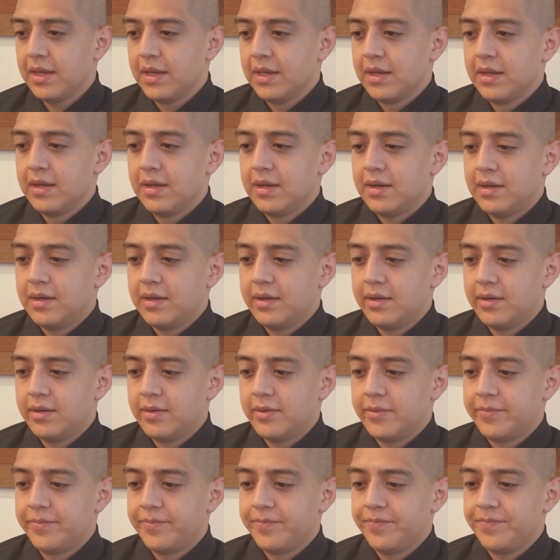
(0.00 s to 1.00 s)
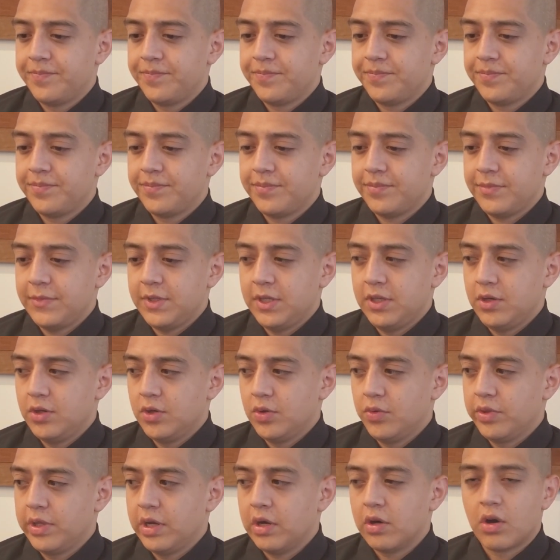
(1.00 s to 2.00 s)
Um,
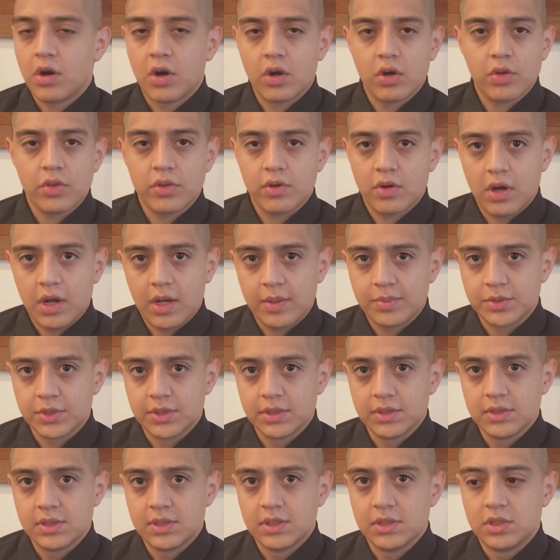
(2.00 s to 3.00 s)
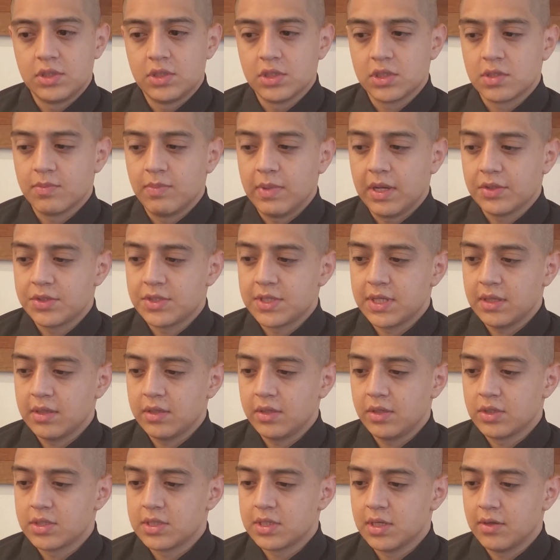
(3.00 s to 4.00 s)
there are other options. It's just about selling
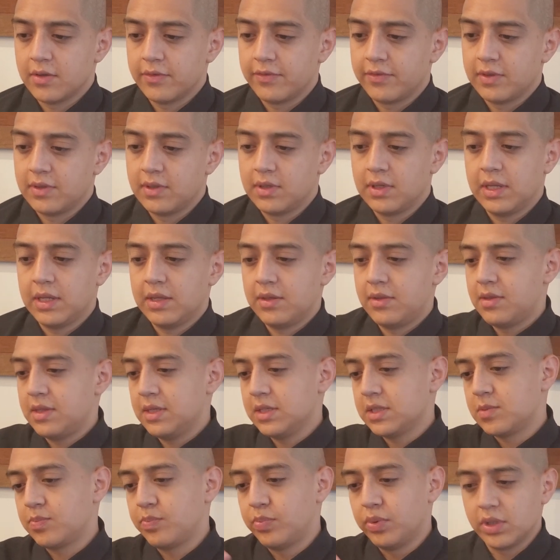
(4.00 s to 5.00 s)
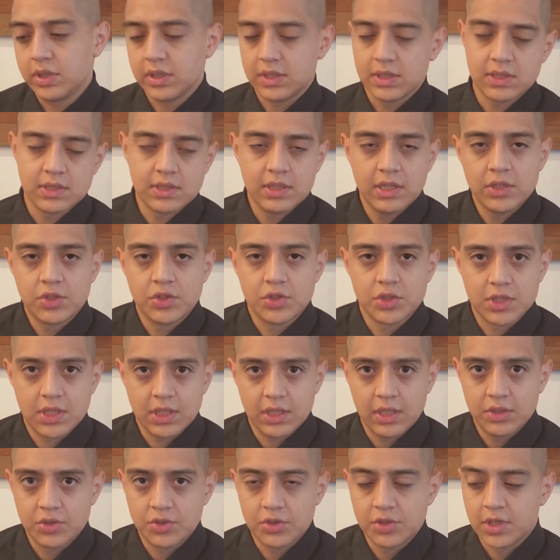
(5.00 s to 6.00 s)
yourself, and this book is an interesting
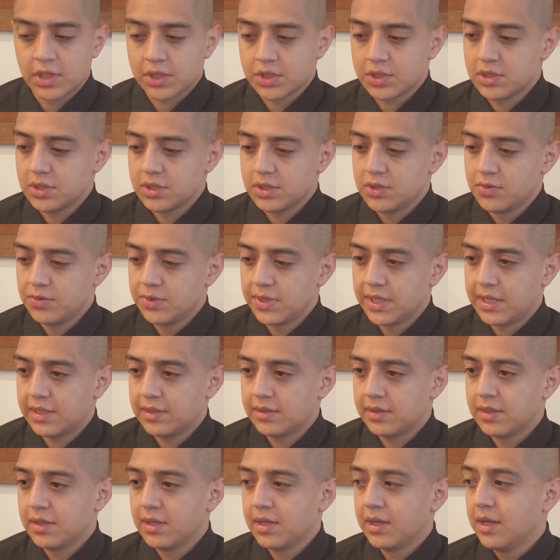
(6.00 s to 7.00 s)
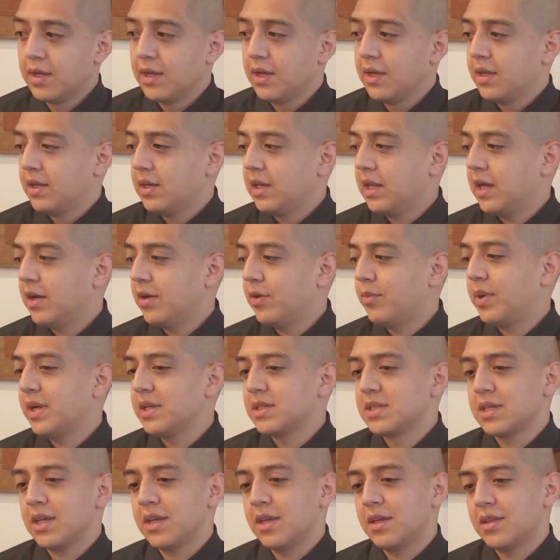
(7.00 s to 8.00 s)
introduction to that. Now, am I
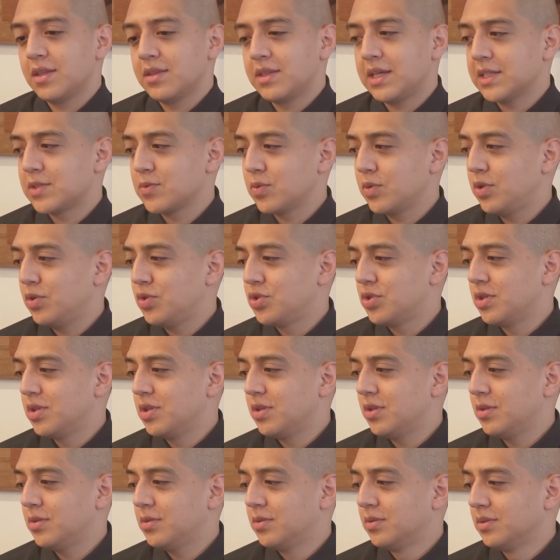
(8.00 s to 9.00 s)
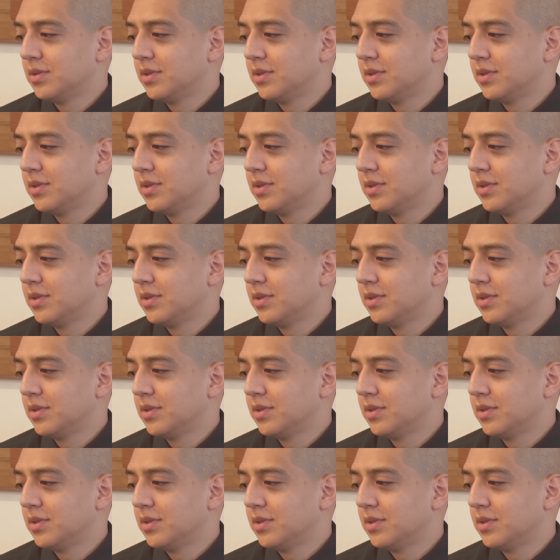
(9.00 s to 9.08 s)
saying that that's what you should do?